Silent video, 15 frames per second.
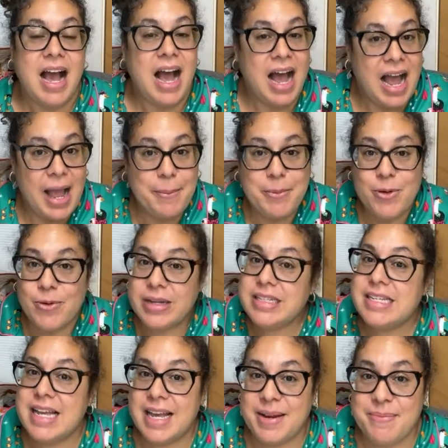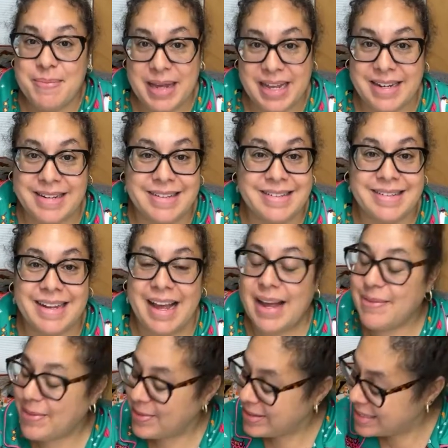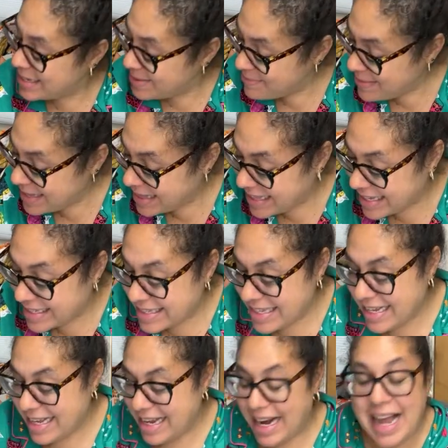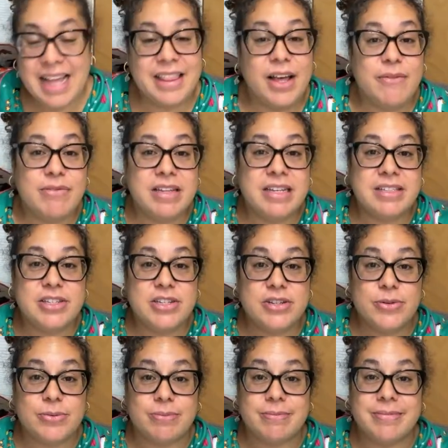I'm going to admit this, and I love Lynn too.